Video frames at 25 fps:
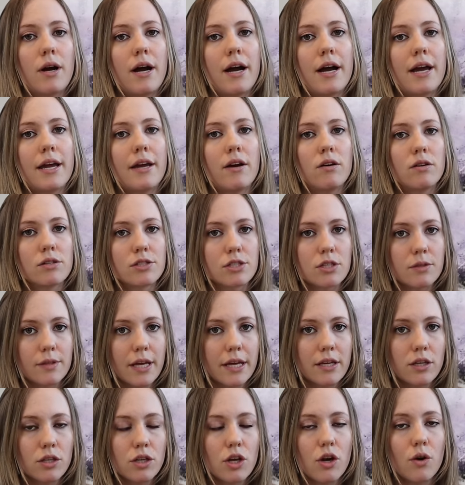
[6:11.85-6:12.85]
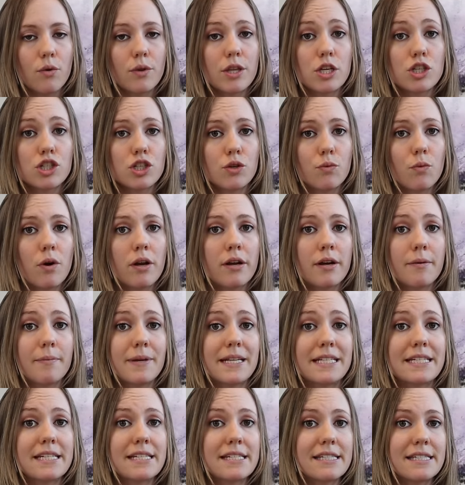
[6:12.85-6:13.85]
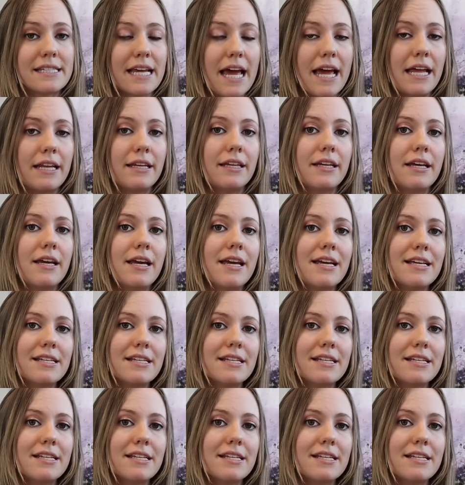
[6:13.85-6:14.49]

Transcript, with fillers: I also let you know that she wanted me to send